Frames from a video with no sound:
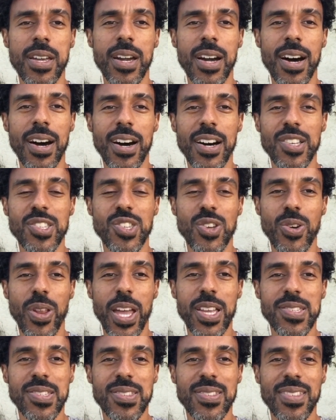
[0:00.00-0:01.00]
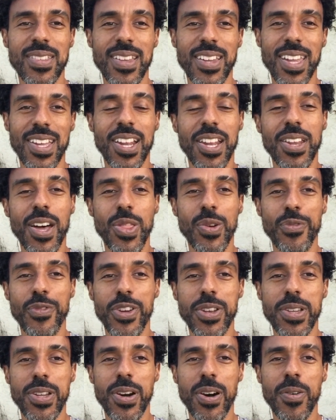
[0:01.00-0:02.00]
Uh, so that's again another
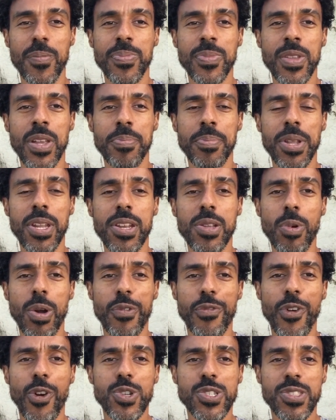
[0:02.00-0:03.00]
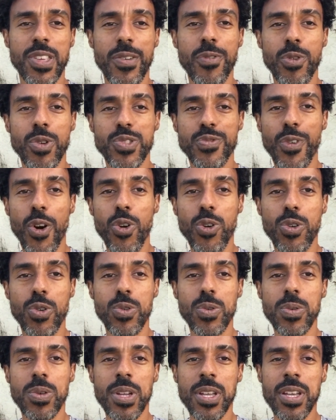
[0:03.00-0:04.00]
video. But anyway, first level is
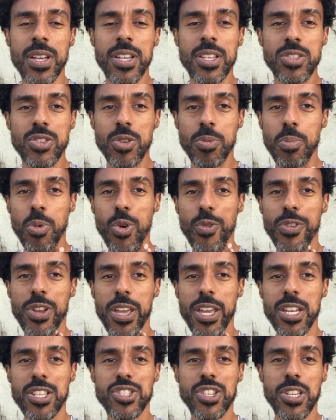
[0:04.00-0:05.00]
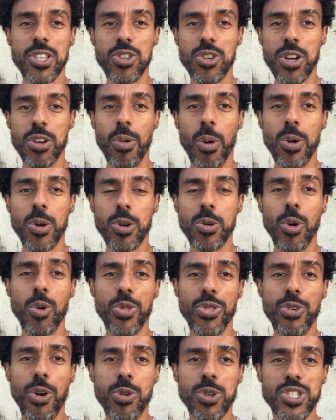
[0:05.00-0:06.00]
vocal. You're moving energy in your quote
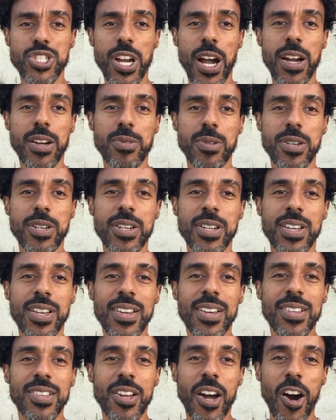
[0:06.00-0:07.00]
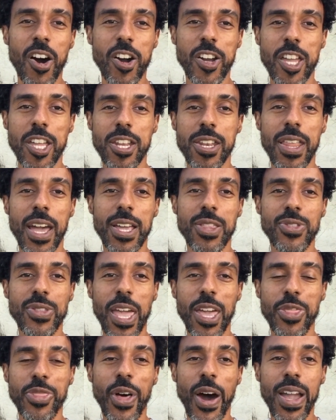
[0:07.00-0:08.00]
unquote throat chakra, uh, getting that,
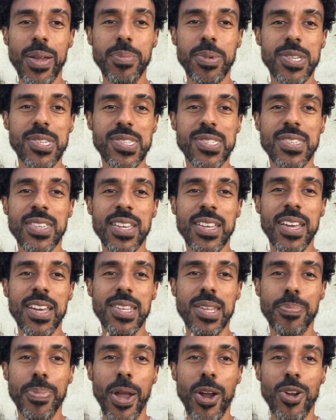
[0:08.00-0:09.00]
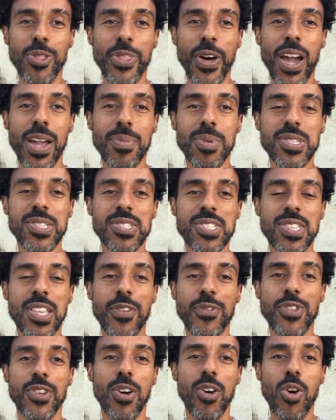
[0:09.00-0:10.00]
that thymus and the parathymus and
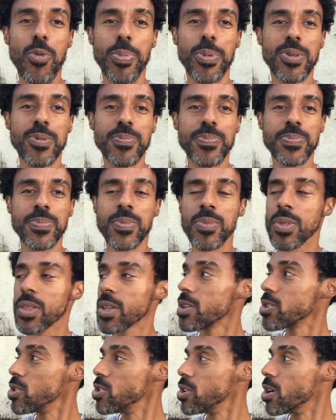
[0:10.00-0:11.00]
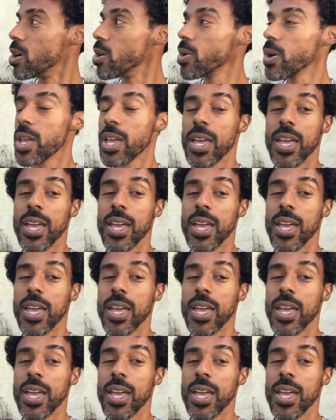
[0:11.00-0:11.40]
stuff to open, you know.